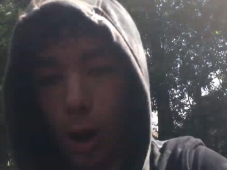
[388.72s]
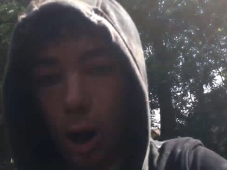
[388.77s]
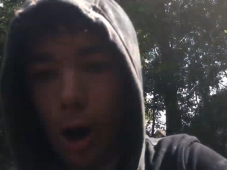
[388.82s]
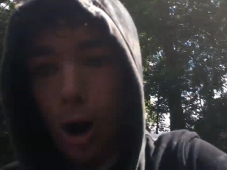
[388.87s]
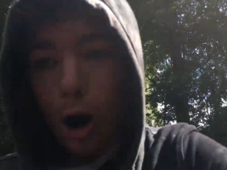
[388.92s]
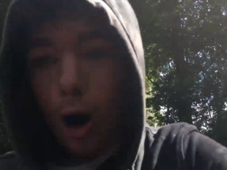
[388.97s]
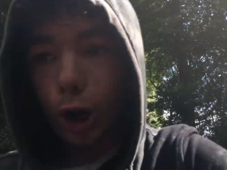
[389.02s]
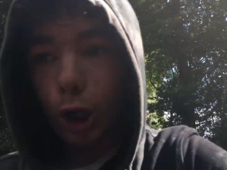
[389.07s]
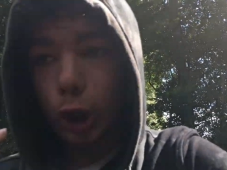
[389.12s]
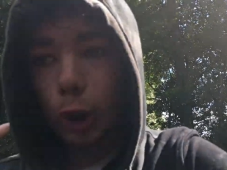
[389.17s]

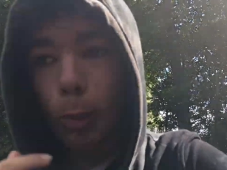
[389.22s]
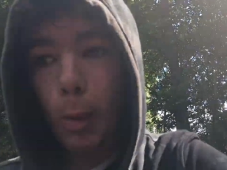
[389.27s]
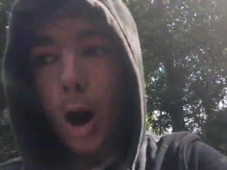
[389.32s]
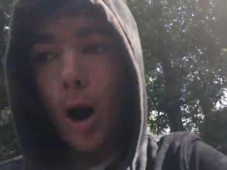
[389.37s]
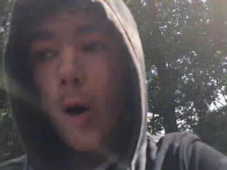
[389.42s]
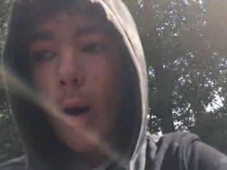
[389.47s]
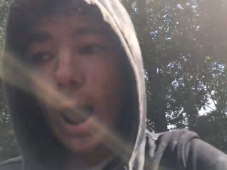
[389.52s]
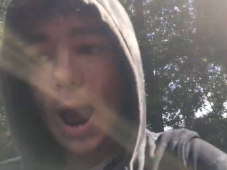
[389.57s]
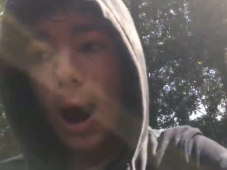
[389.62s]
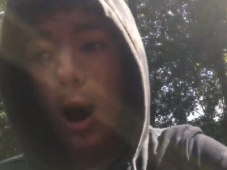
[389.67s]
uh,
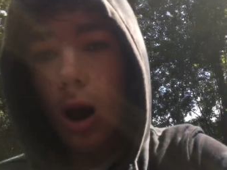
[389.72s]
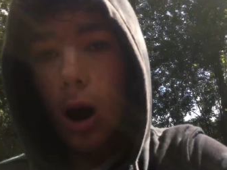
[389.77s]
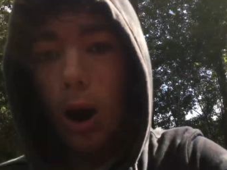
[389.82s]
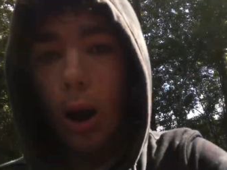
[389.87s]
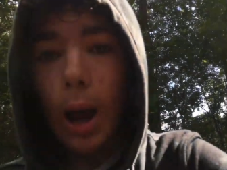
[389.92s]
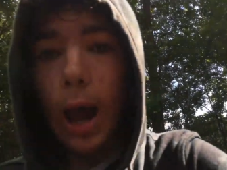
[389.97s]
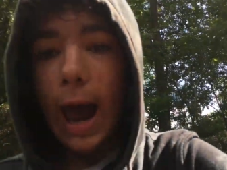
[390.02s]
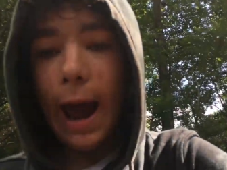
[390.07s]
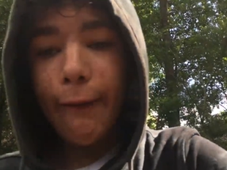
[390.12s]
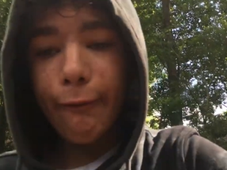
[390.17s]
tomorrow uh,
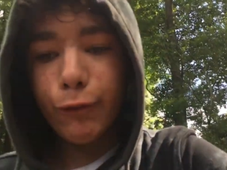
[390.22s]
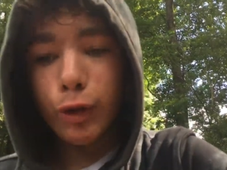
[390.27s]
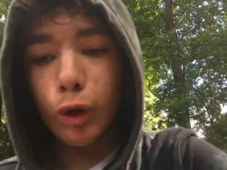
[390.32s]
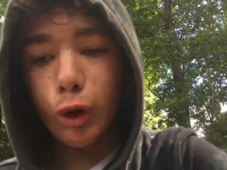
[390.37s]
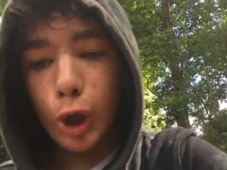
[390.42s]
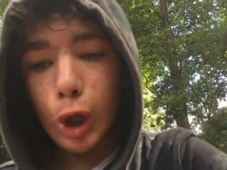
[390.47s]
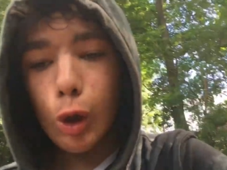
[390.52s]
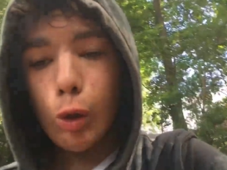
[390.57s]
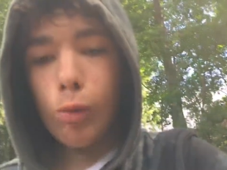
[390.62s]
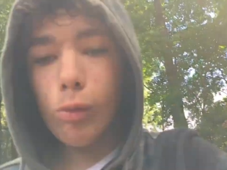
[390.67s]

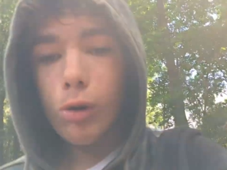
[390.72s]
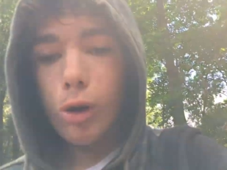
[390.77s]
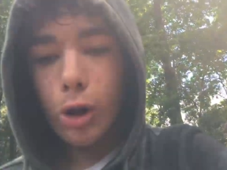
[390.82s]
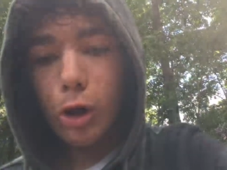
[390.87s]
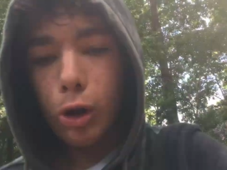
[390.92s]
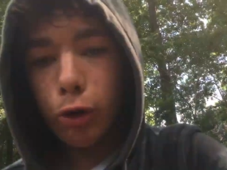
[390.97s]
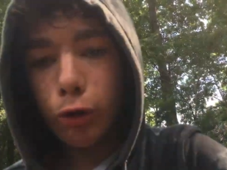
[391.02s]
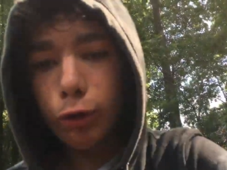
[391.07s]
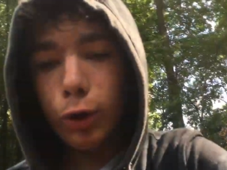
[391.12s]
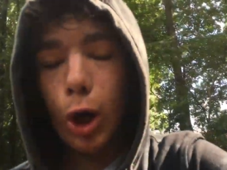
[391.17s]
afternoon.
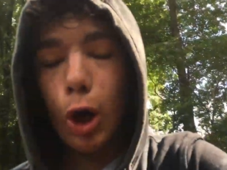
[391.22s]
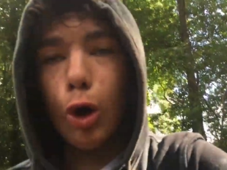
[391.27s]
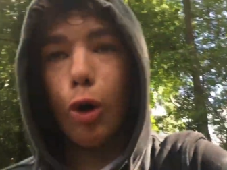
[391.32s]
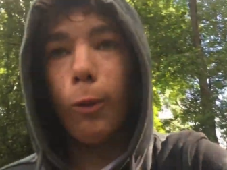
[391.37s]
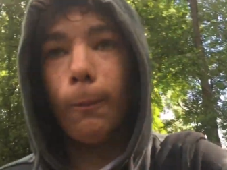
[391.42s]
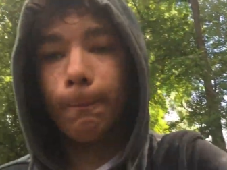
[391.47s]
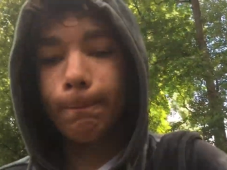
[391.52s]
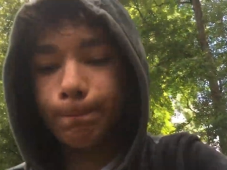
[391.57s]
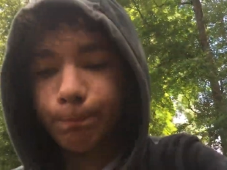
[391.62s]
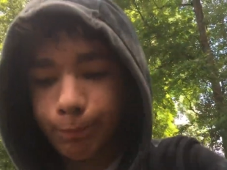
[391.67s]
So
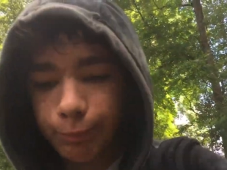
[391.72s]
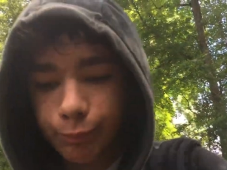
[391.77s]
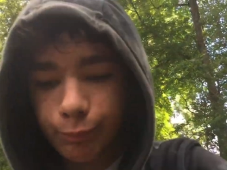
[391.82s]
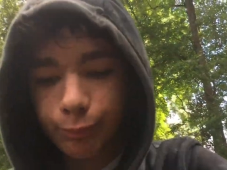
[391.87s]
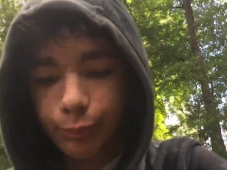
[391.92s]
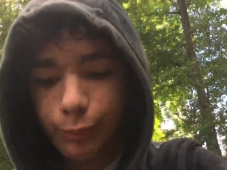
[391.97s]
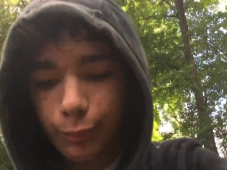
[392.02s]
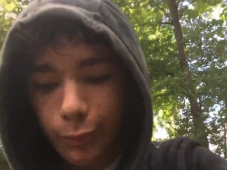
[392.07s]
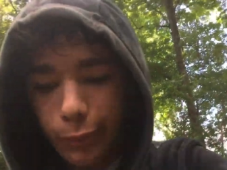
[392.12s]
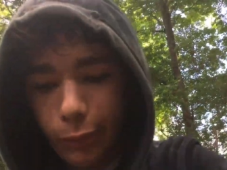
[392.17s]

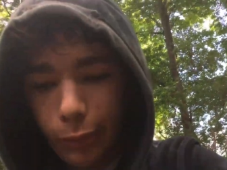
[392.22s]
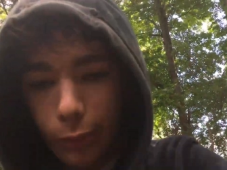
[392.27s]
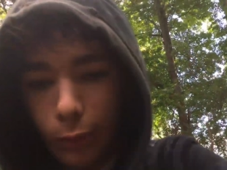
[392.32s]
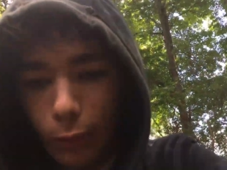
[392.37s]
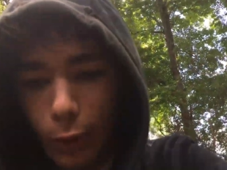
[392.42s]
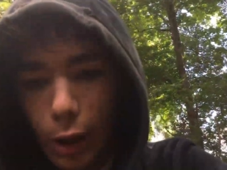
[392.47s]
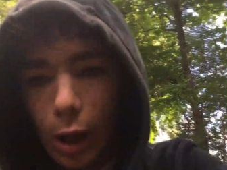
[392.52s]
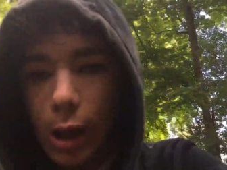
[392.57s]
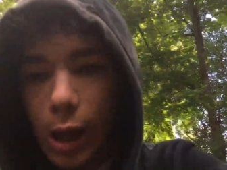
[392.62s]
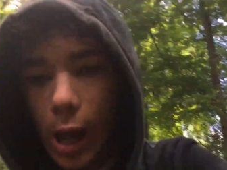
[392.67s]

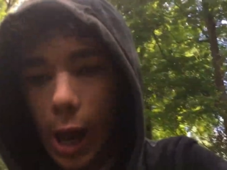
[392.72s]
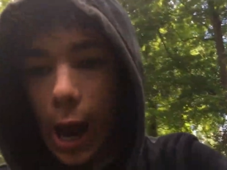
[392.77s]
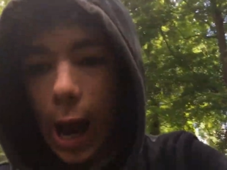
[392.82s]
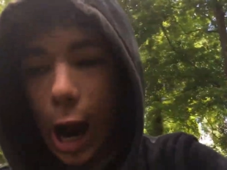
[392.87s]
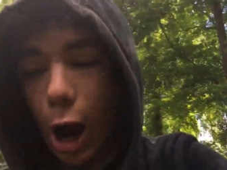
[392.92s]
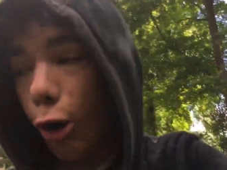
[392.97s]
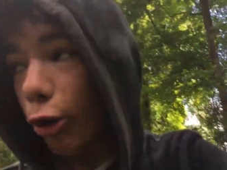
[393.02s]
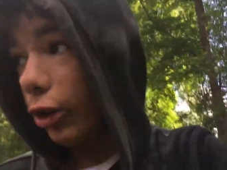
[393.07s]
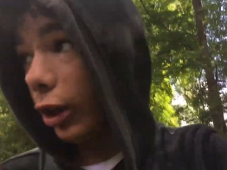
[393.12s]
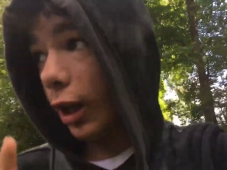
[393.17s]

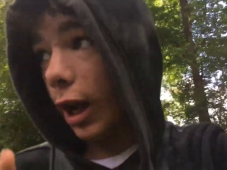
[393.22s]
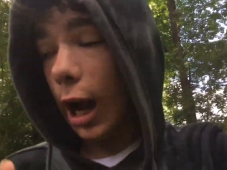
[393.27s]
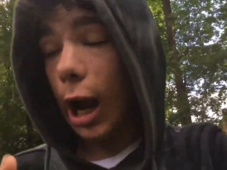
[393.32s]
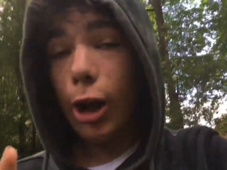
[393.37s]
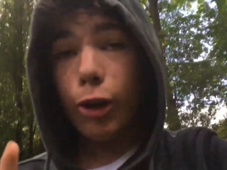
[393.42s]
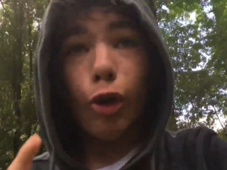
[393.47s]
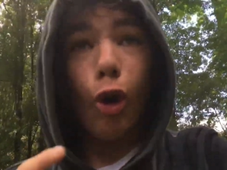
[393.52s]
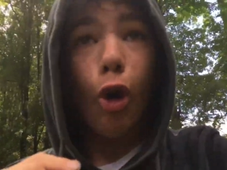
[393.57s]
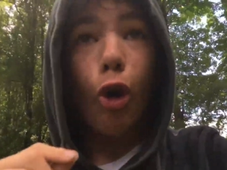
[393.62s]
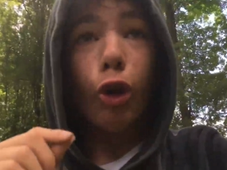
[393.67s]
I will see you
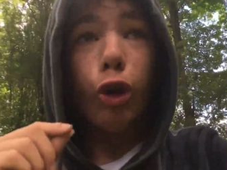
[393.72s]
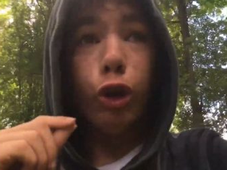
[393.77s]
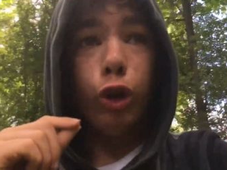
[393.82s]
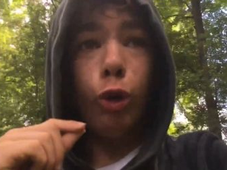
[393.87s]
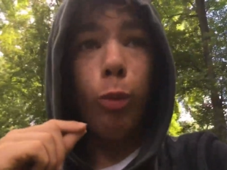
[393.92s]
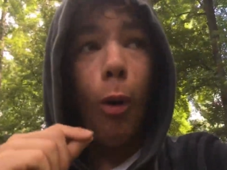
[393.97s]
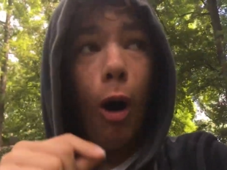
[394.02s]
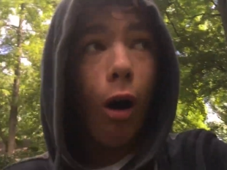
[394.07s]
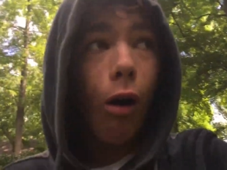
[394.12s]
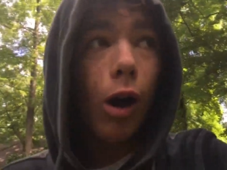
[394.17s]
guys all
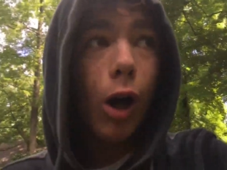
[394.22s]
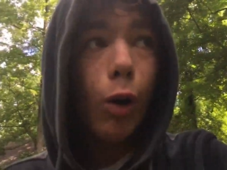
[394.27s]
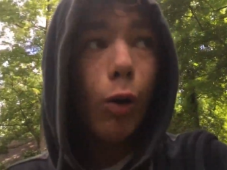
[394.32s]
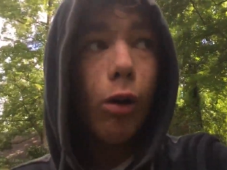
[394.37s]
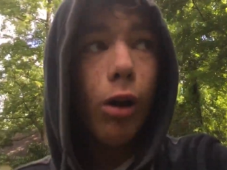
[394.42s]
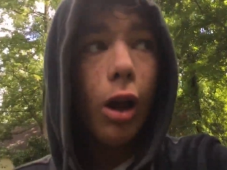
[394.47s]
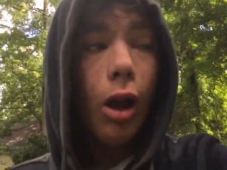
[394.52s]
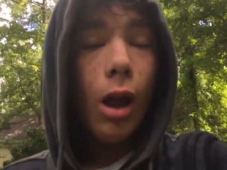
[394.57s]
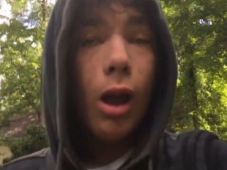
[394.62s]
tomorrow.